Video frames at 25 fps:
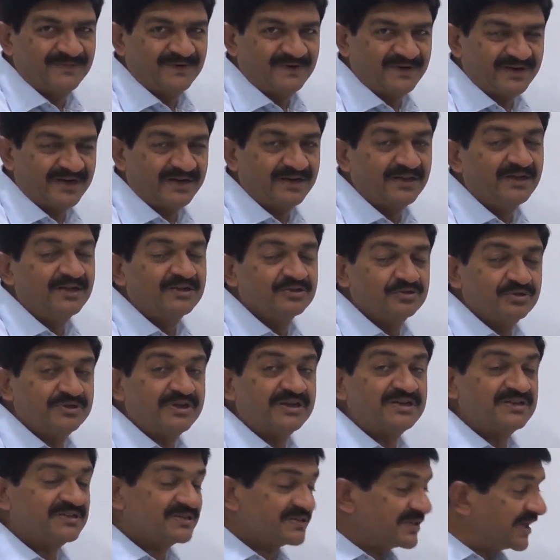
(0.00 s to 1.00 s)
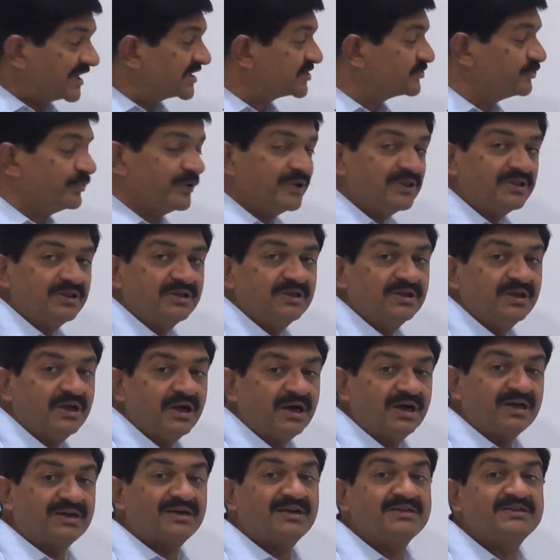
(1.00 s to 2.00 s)
Right? So that starts with
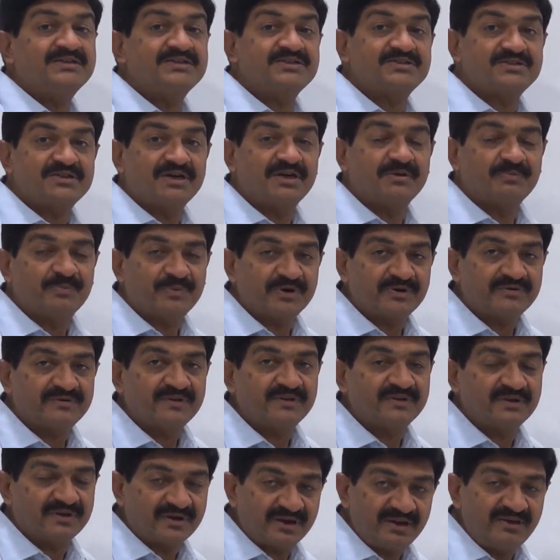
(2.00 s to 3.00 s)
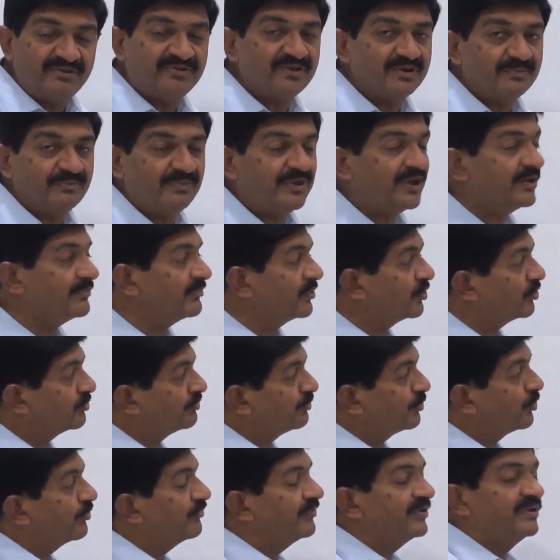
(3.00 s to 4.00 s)
a registered person. Reason being
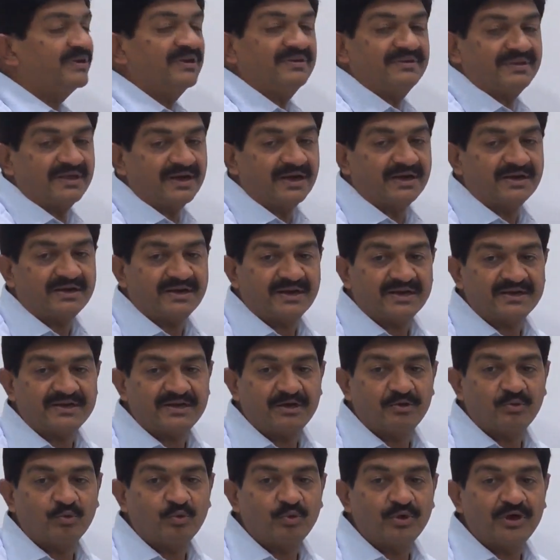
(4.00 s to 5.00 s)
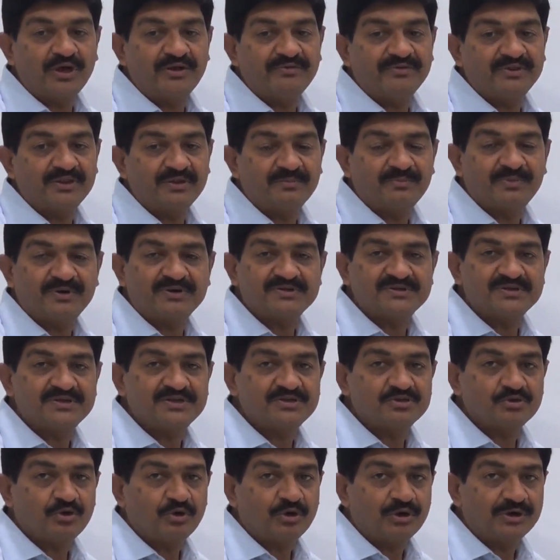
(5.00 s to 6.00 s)
because provisions are attracted only when the person
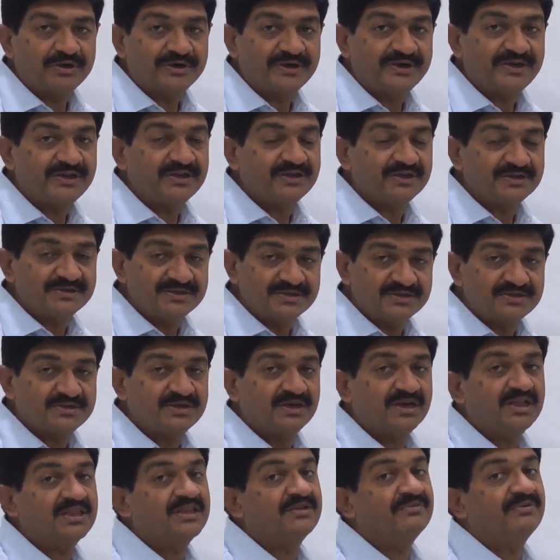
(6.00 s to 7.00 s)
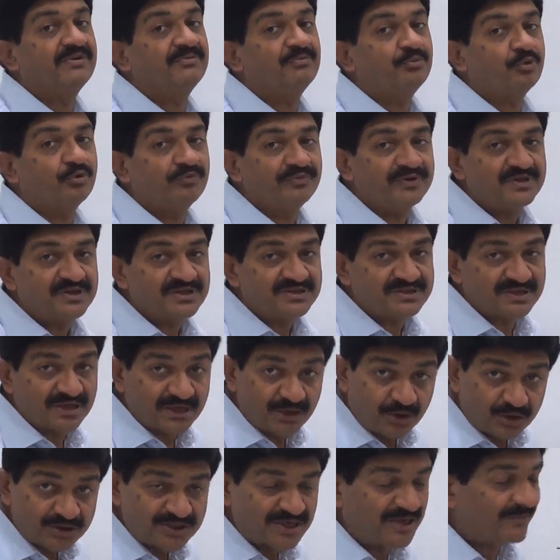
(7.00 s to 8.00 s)
is already registered, otherwise provisions are
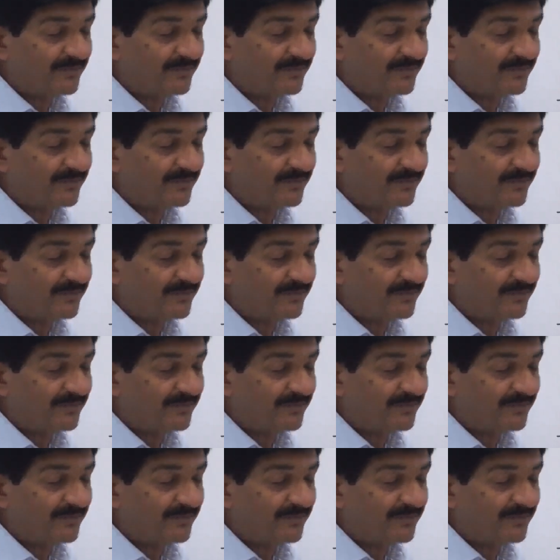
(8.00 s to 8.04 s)
not